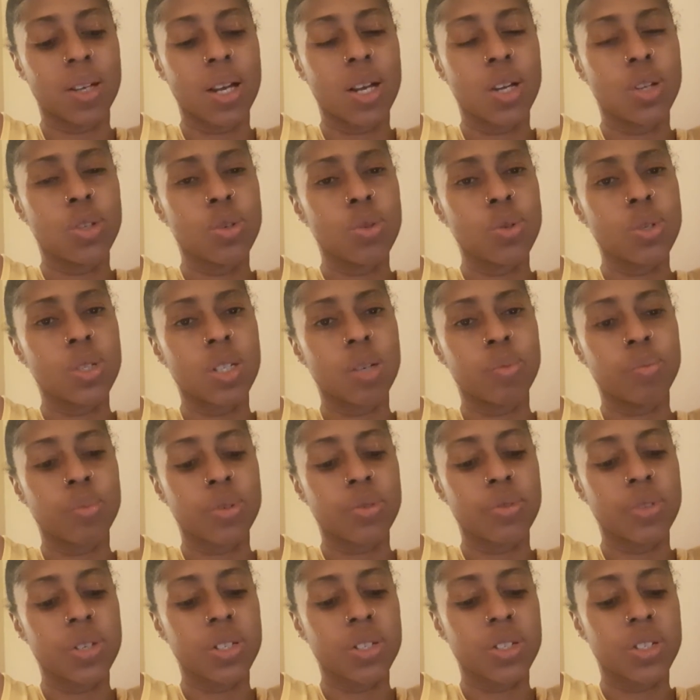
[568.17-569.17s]
do some more
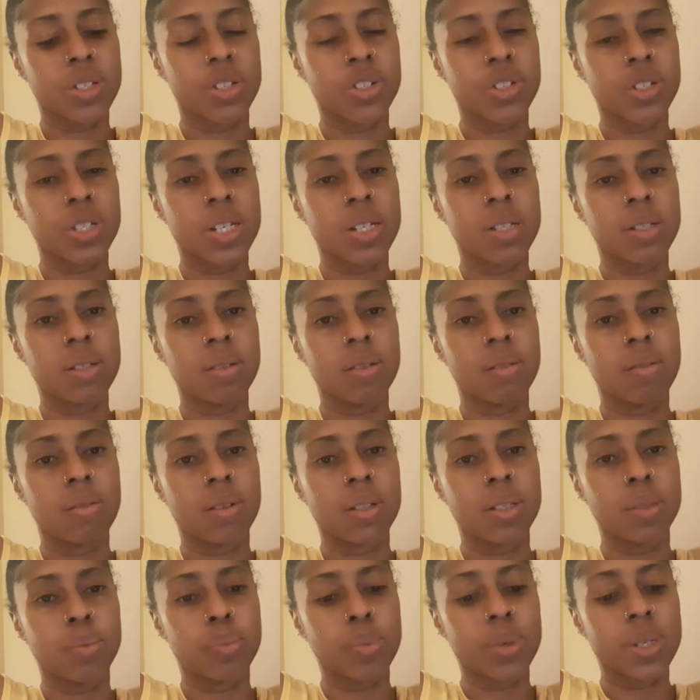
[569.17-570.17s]
research into all the
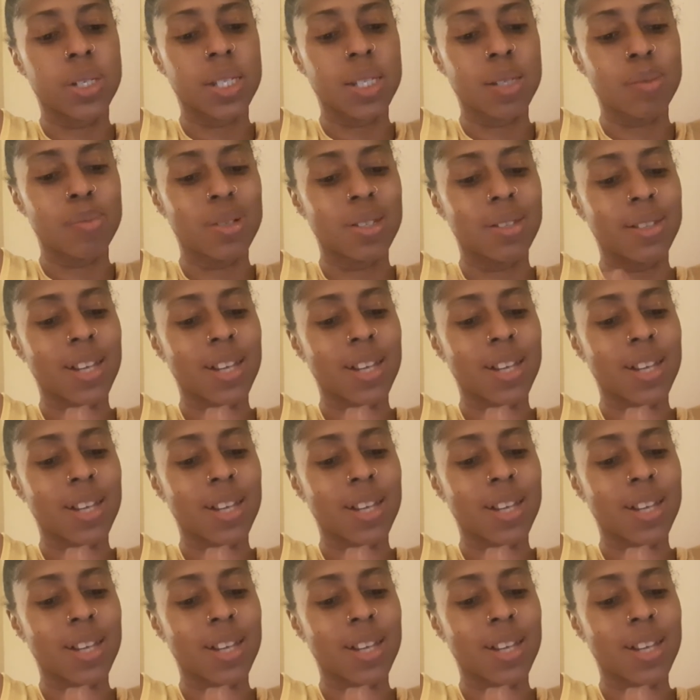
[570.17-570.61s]
principles.